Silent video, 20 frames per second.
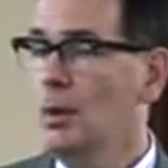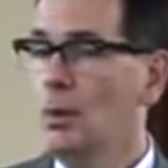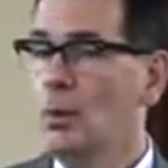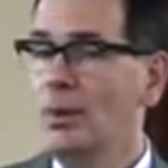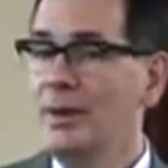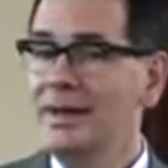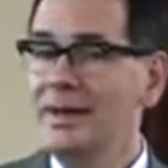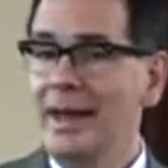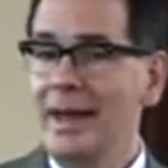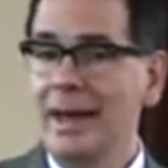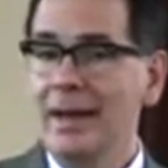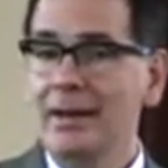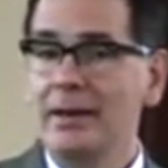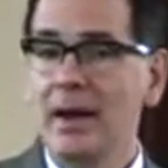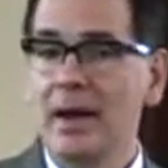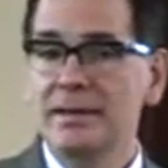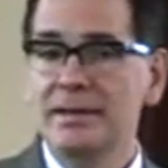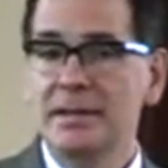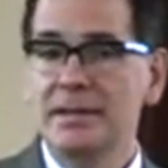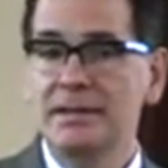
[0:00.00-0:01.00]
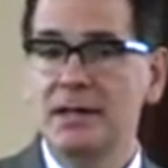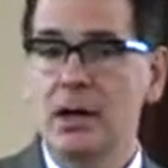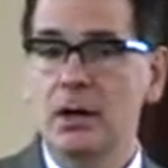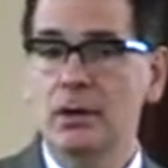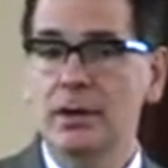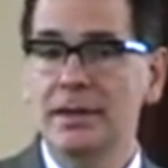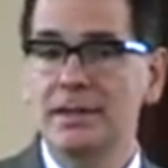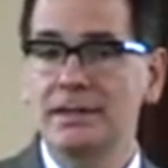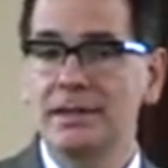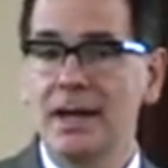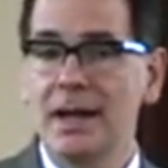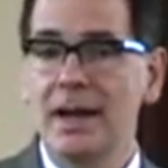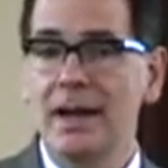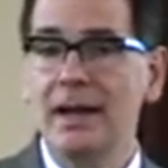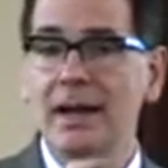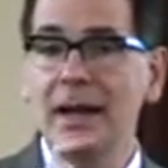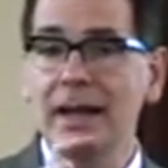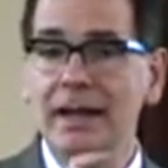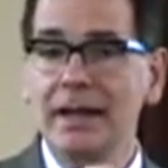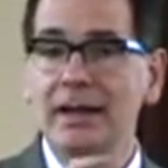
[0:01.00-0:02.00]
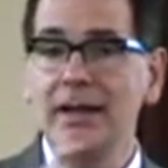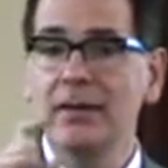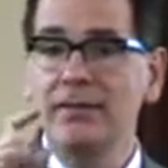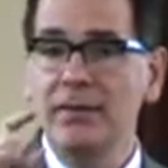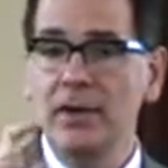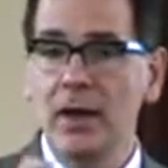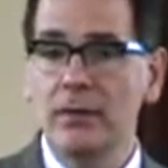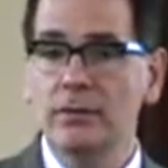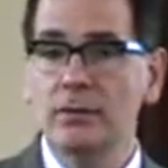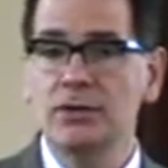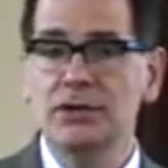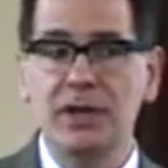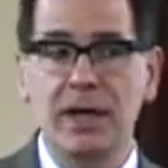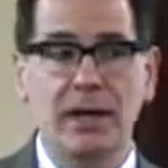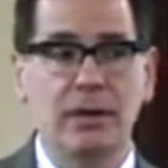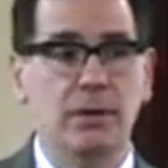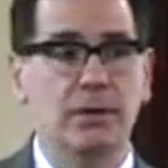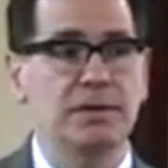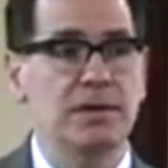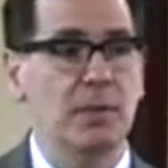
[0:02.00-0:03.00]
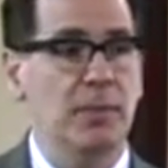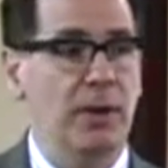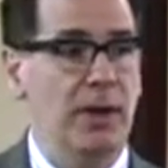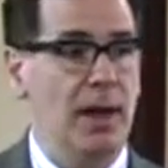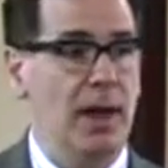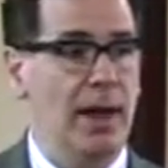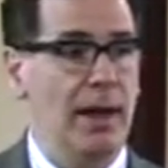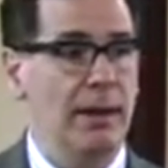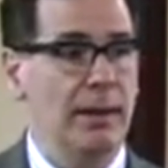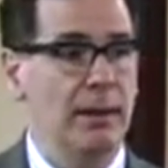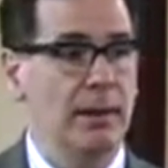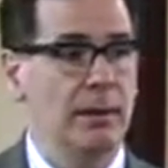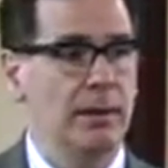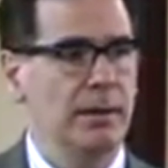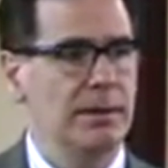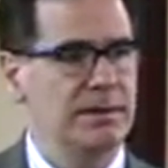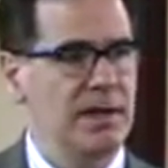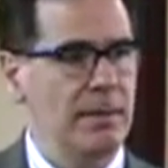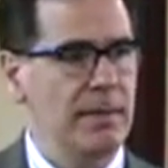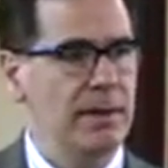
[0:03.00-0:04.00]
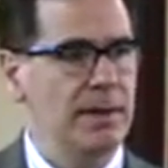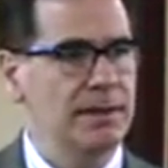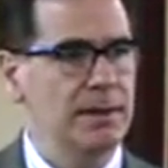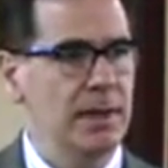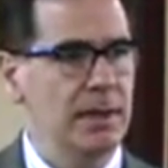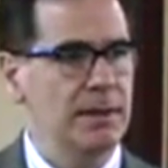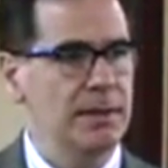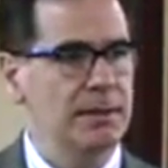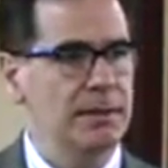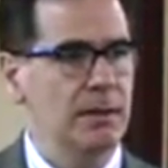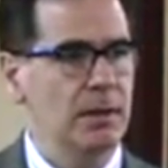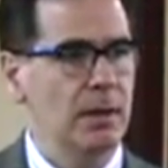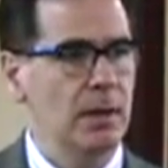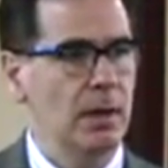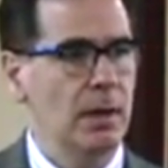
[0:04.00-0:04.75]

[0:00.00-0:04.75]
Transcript: we can't necessarily say any of the other standards apply. Does that make sense?